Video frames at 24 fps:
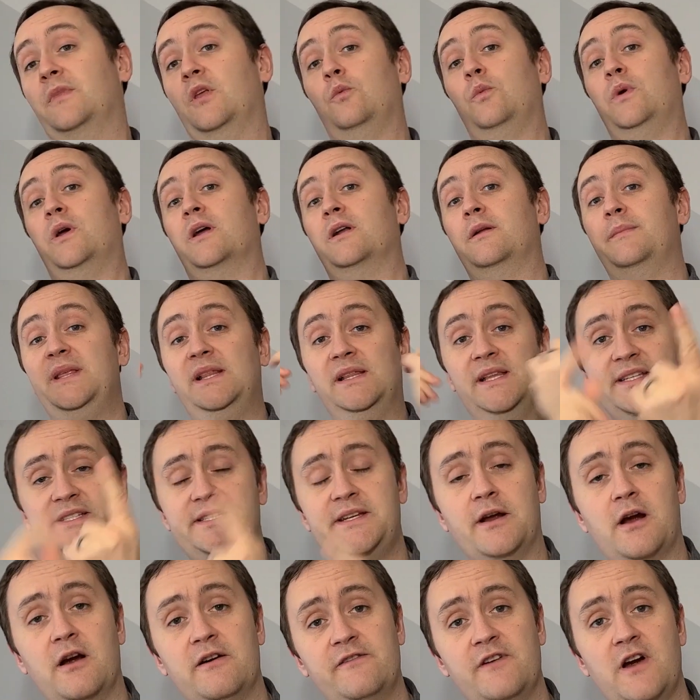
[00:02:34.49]
we're going to be
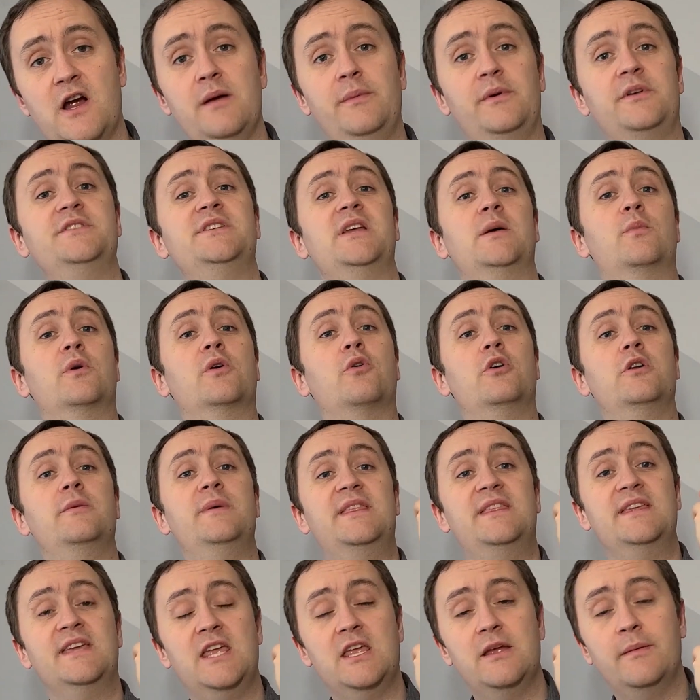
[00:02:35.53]
listing our variables and we're going to
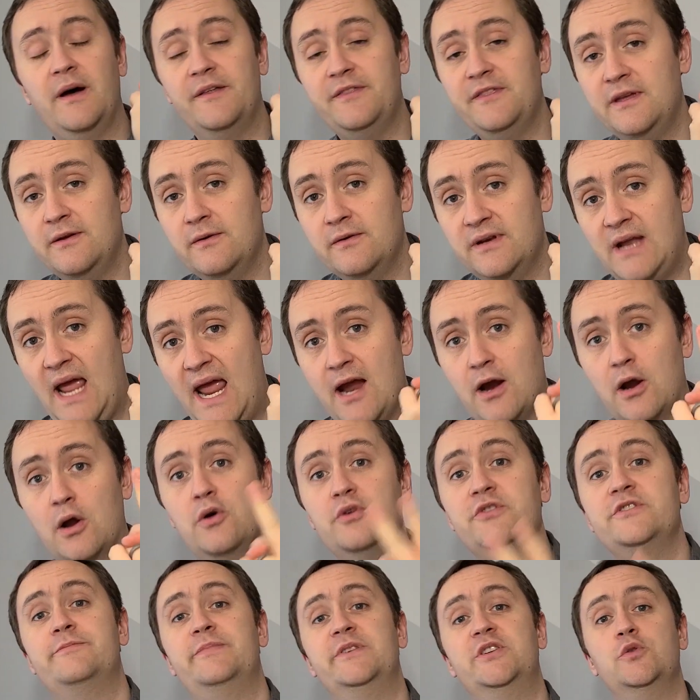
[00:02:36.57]
be thinking about the
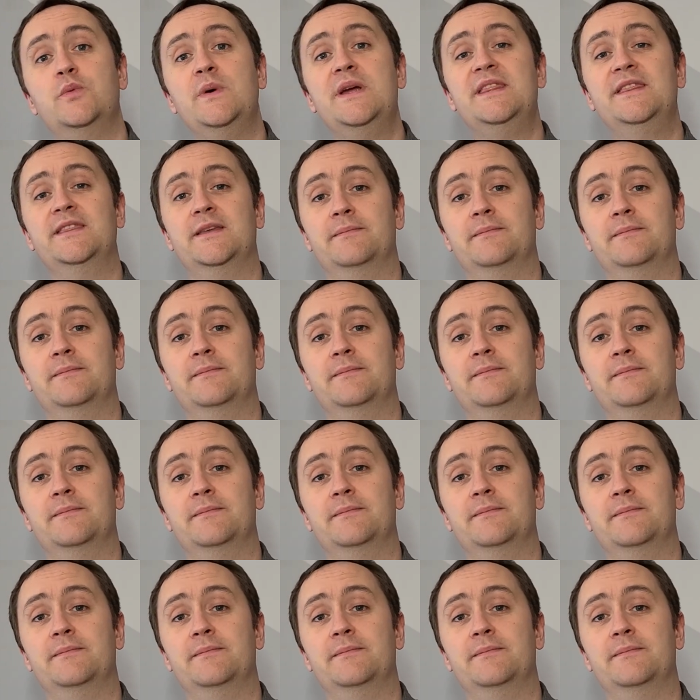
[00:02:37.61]
arrows between